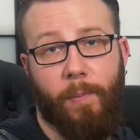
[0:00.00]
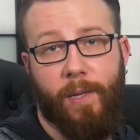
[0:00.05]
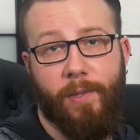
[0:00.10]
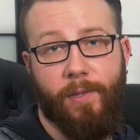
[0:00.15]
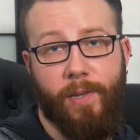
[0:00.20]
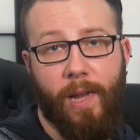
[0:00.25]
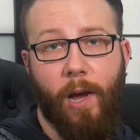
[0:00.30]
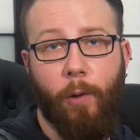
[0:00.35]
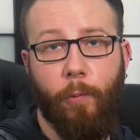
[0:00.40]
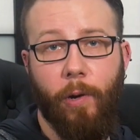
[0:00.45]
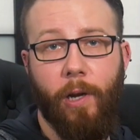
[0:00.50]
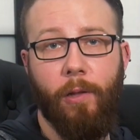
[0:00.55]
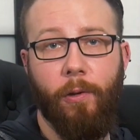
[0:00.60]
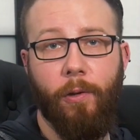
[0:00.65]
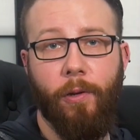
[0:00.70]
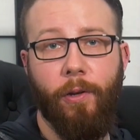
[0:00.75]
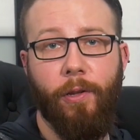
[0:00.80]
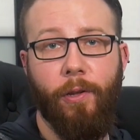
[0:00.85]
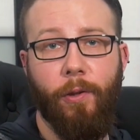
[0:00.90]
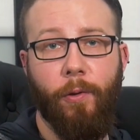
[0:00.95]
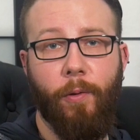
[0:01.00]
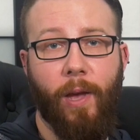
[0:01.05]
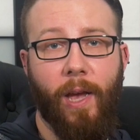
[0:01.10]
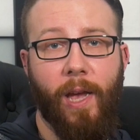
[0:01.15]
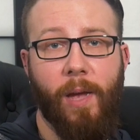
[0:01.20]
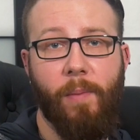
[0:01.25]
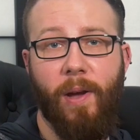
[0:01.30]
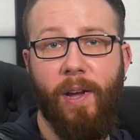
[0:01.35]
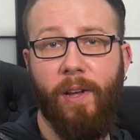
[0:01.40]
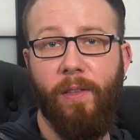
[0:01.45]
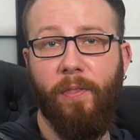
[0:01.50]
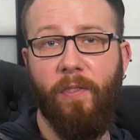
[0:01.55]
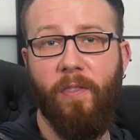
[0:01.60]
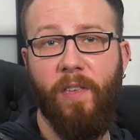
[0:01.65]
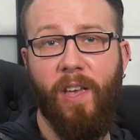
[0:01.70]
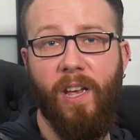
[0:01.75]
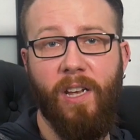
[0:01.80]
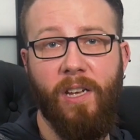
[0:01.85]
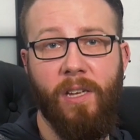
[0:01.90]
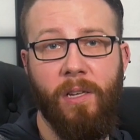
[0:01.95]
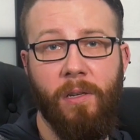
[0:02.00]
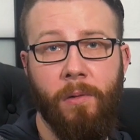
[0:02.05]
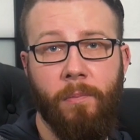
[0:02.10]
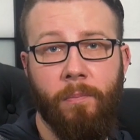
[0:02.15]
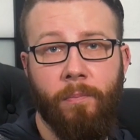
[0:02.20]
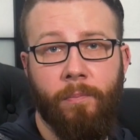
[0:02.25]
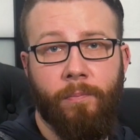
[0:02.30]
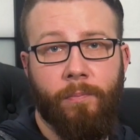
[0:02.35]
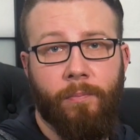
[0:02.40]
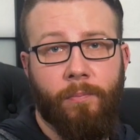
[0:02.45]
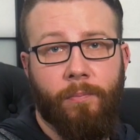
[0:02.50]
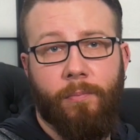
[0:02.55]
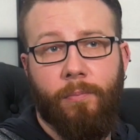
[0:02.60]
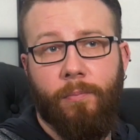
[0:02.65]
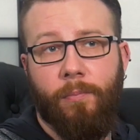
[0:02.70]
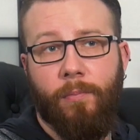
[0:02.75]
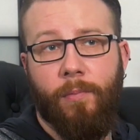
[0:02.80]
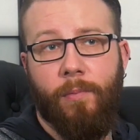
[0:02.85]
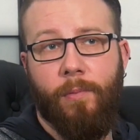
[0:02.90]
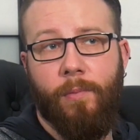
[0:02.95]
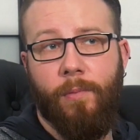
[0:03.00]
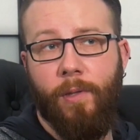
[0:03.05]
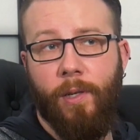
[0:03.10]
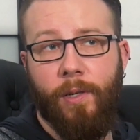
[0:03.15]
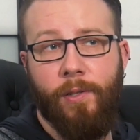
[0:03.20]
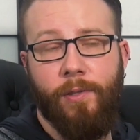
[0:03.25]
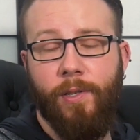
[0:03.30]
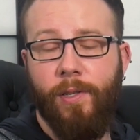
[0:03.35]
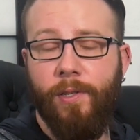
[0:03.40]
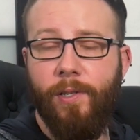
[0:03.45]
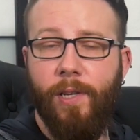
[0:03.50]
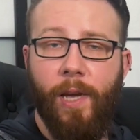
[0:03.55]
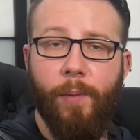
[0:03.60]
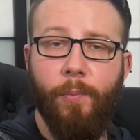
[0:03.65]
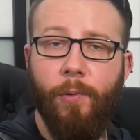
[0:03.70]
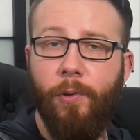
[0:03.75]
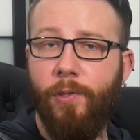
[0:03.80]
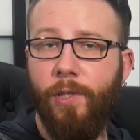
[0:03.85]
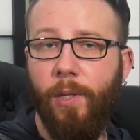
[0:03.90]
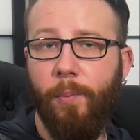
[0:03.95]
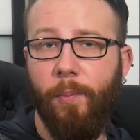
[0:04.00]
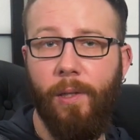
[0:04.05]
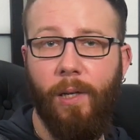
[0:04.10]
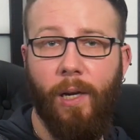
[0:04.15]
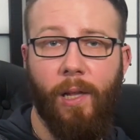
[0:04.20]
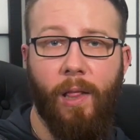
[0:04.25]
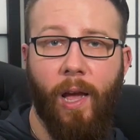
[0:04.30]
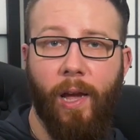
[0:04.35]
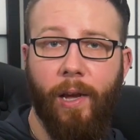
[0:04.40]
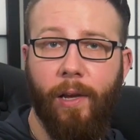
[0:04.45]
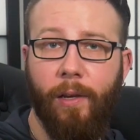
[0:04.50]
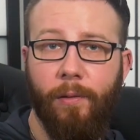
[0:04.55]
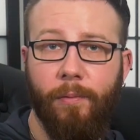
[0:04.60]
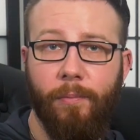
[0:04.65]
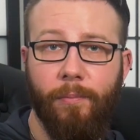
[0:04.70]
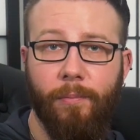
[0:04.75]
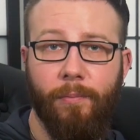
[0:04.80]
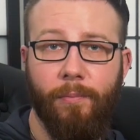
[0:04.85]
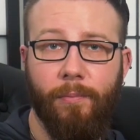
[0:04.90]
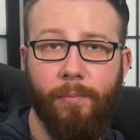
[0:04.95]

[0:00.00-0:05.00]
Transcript: Because now when I look at a new game, I can think, does this game do something I like?